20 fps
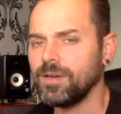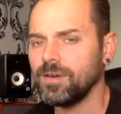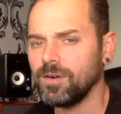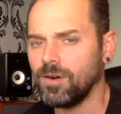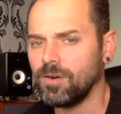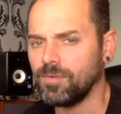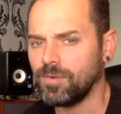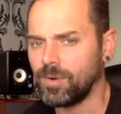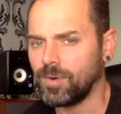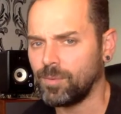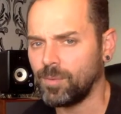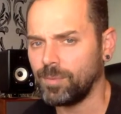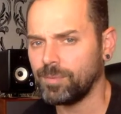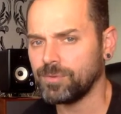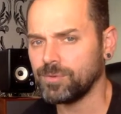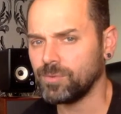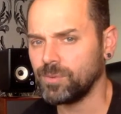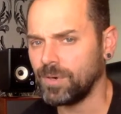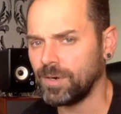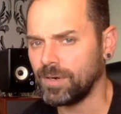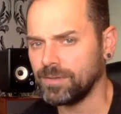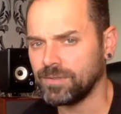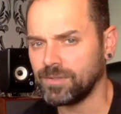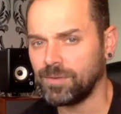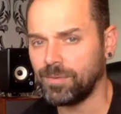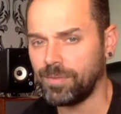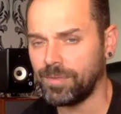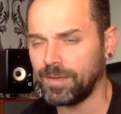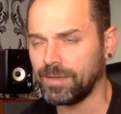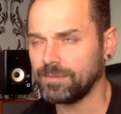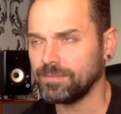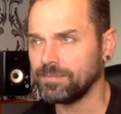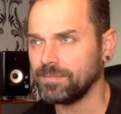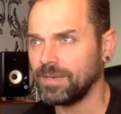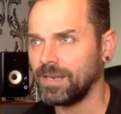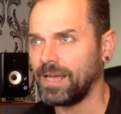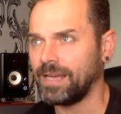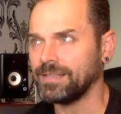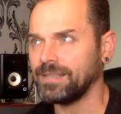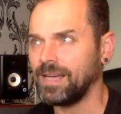over a repertoire or
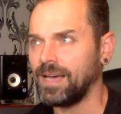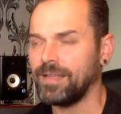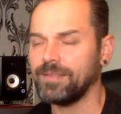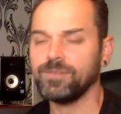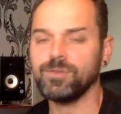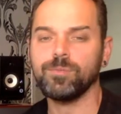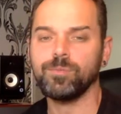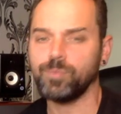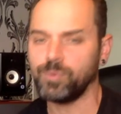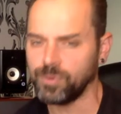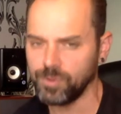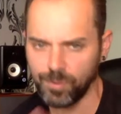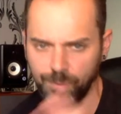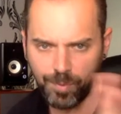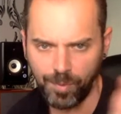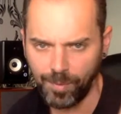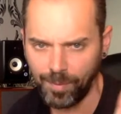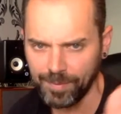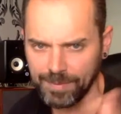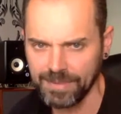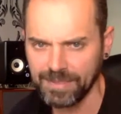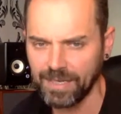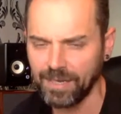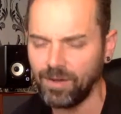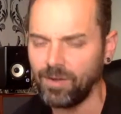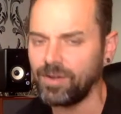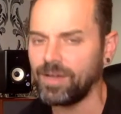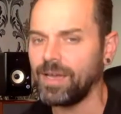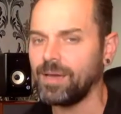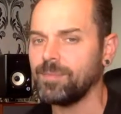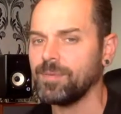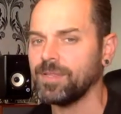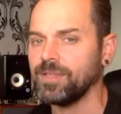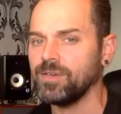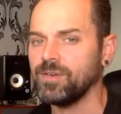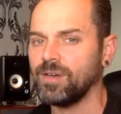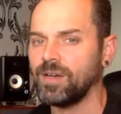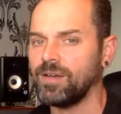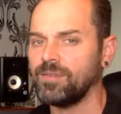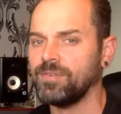something like that, you probably say, okay, but
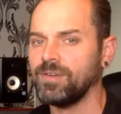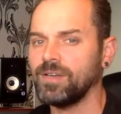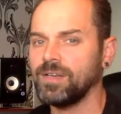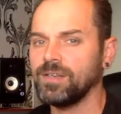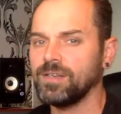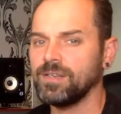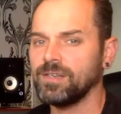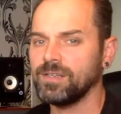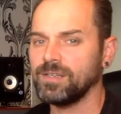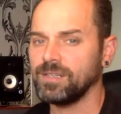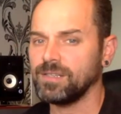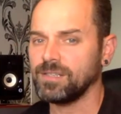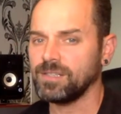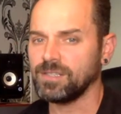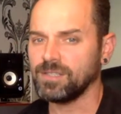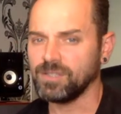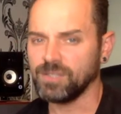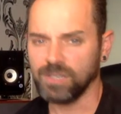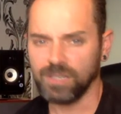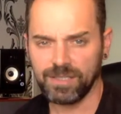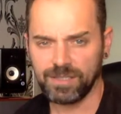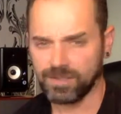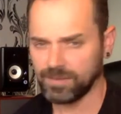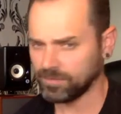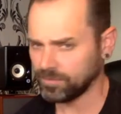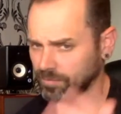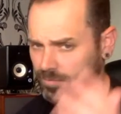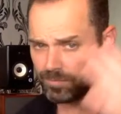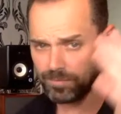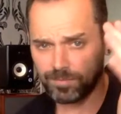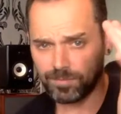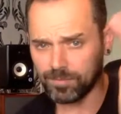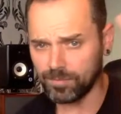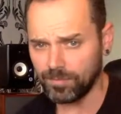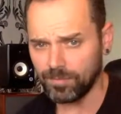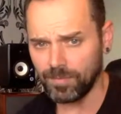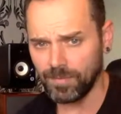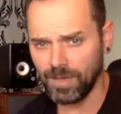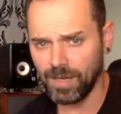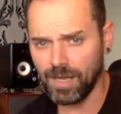you have just
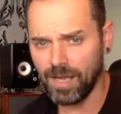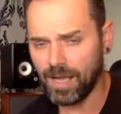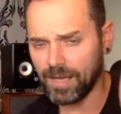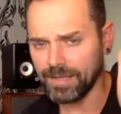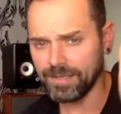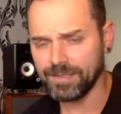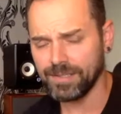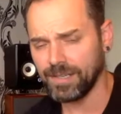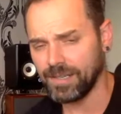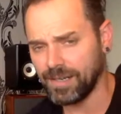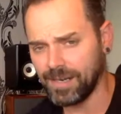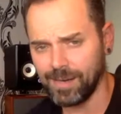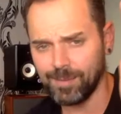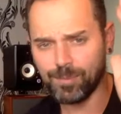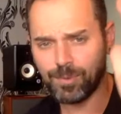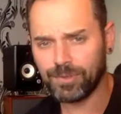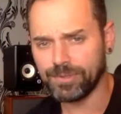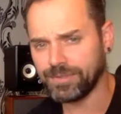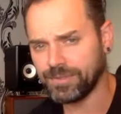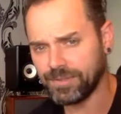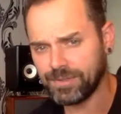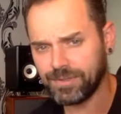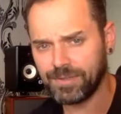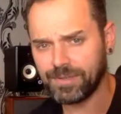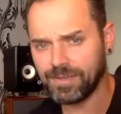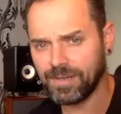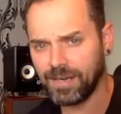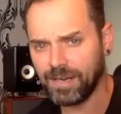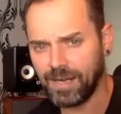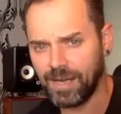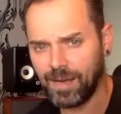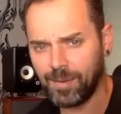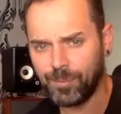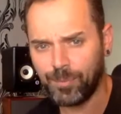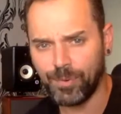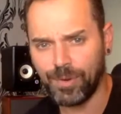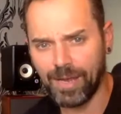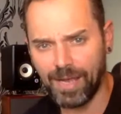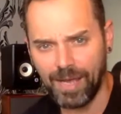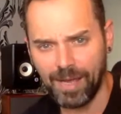a guitar, a booster, a
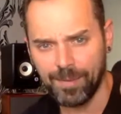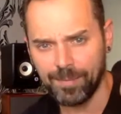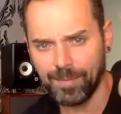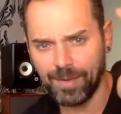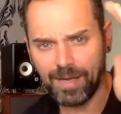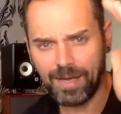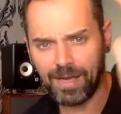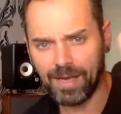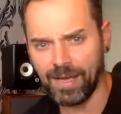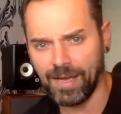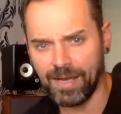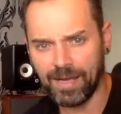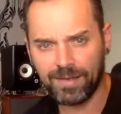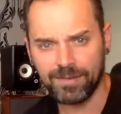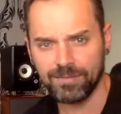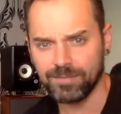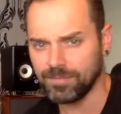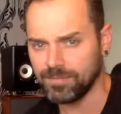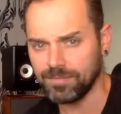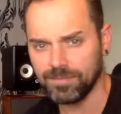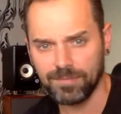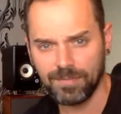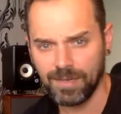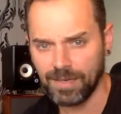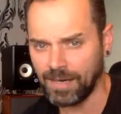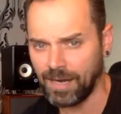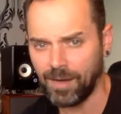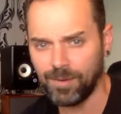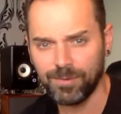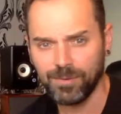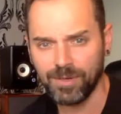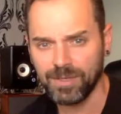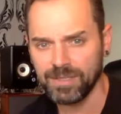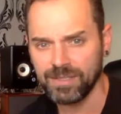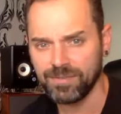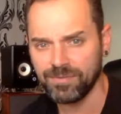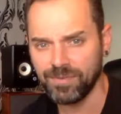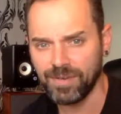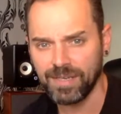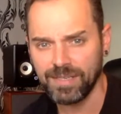preamp, and an audio
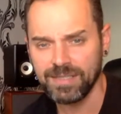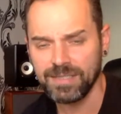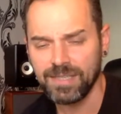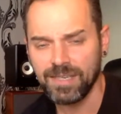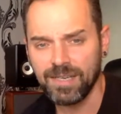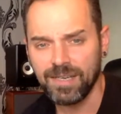interface.